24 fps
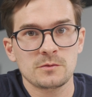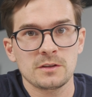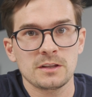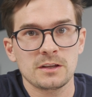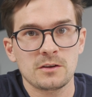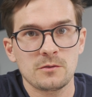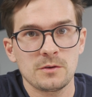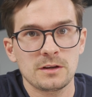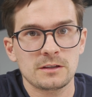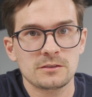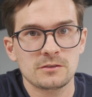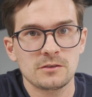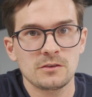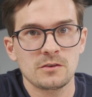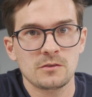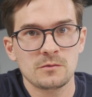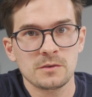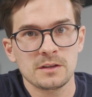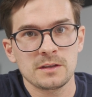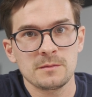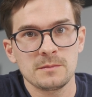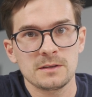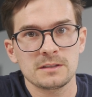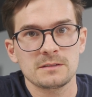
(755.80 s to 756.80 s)
really quick, so you don't
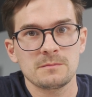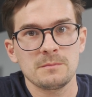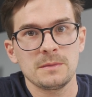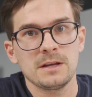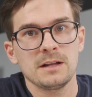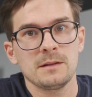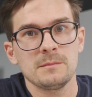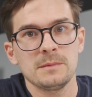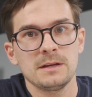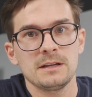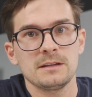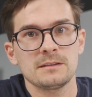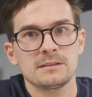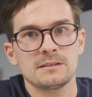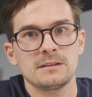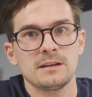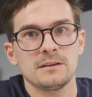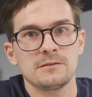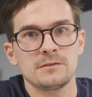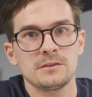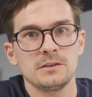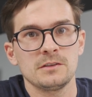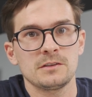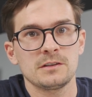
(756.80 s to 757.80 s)
really miss mailmen and
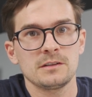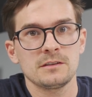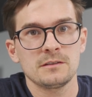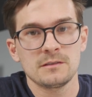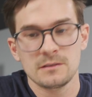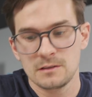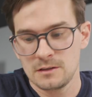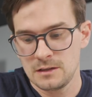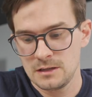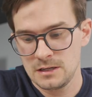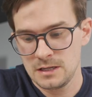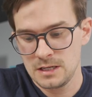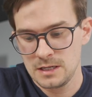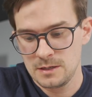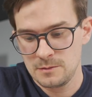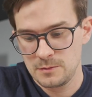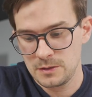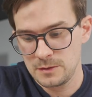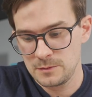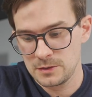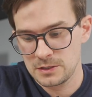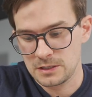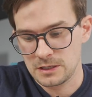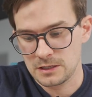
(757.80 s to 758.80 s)
stuff, and you can
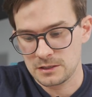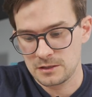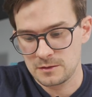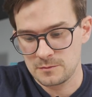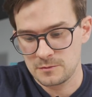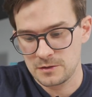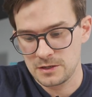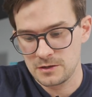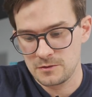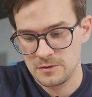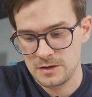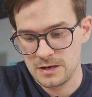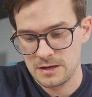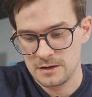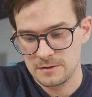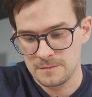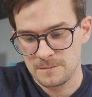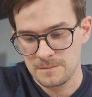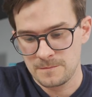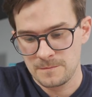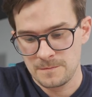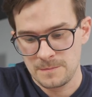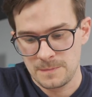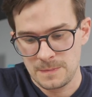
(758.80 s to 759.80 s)
pretty much talk to them right away.
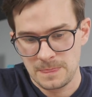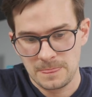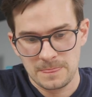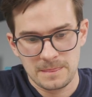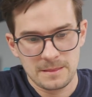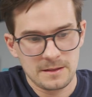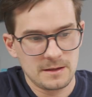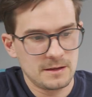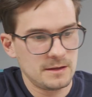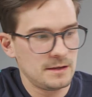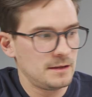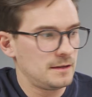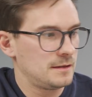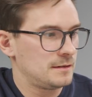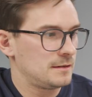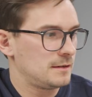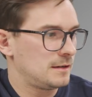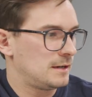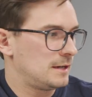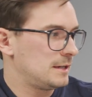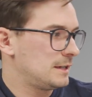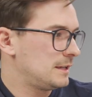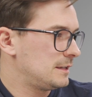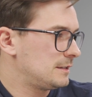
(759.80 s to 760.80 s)
And
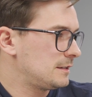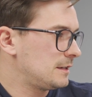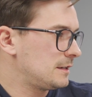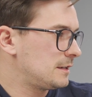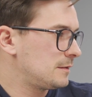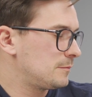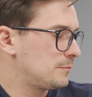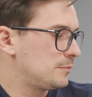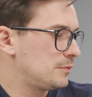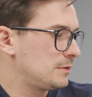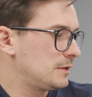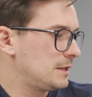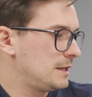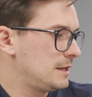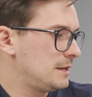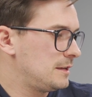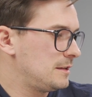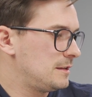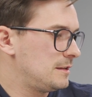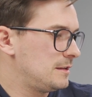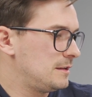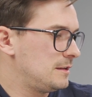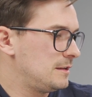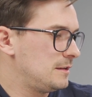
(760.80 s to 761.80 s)
I guess I can
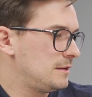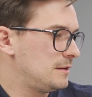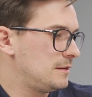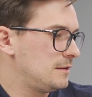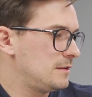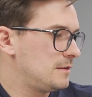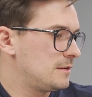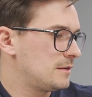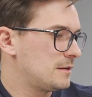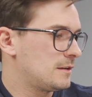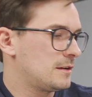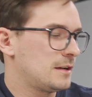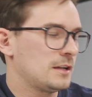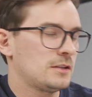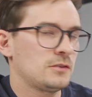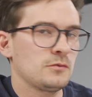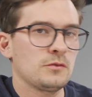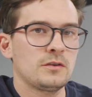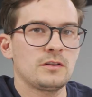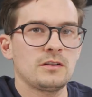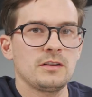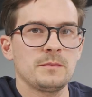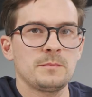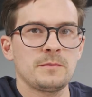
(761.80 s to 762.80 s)
cut
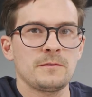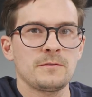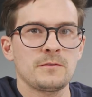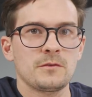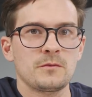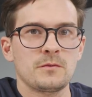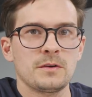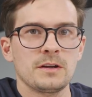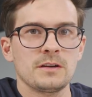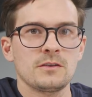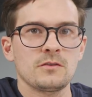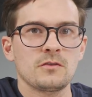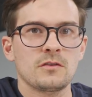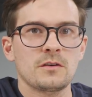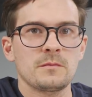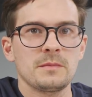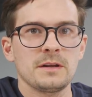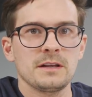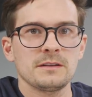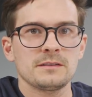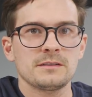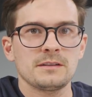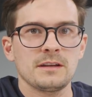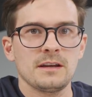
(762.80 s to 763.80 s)
to a clip of the Ring
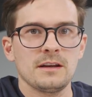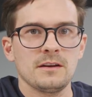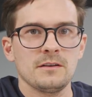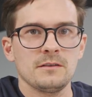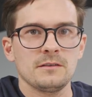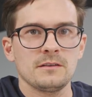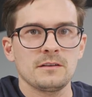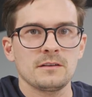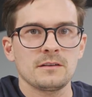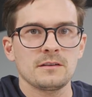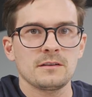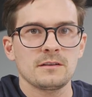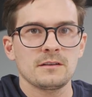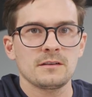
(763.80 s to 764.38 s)
Doorbell sound.